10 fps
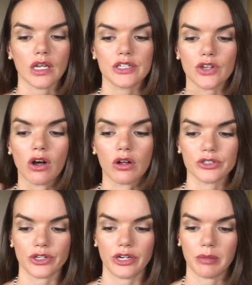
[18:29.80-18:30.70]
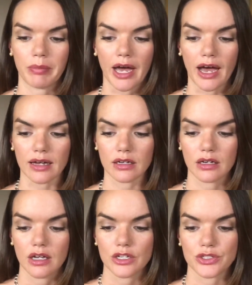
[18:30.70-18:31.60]
it's all turning back
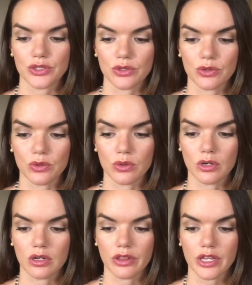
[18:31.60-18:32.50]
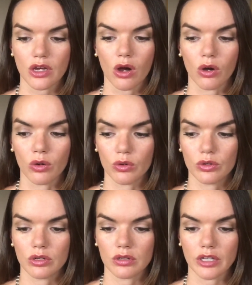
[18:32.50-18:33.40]
to
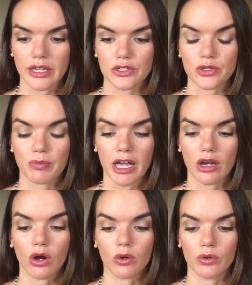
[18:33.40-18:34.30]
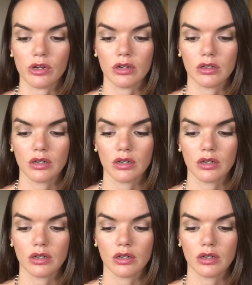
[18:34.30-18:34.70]
to my own